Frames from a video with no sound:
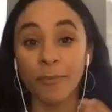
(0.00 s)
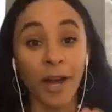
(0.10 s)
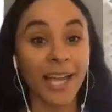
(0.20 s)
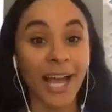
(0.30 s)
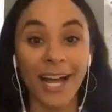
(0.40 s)
of
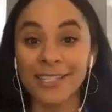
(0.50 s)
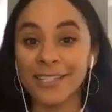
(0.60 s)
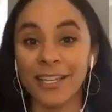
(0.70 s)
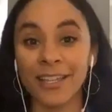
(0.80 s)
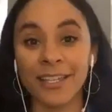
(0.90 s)
podcasts
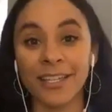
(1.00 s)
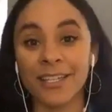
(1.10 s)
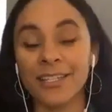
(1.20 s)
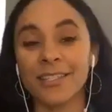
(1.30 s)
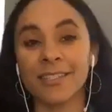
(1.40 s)
like
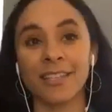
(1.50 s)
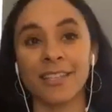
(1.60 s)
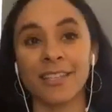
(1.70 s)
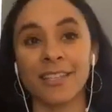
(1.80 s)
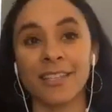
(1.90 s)
these,
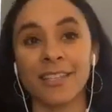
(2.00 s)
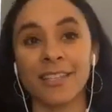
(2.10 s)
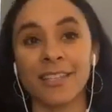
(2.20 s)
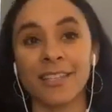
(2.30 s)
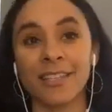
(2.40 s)
and
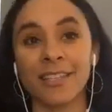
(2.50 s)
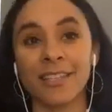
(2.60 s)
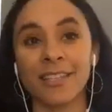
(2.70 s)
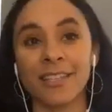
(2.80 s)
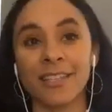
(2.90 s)
um,
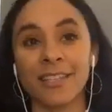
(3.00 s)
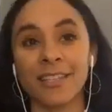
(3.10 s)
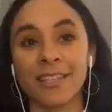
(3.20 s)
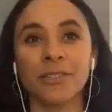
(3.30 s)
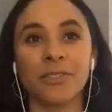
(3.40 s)
also
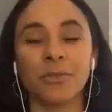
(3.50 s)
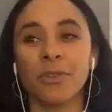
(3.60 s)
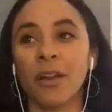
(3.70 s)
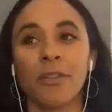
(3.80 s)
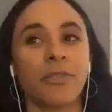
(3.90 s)
I listen
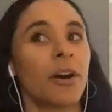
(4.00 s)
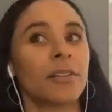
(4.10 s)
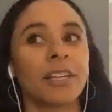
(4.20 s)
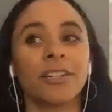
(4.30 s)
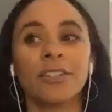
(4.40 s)
to a lot of
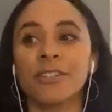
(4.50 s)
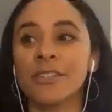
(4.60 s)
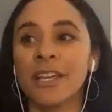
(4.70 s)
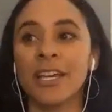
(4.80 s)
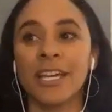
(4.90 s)
thought leaders.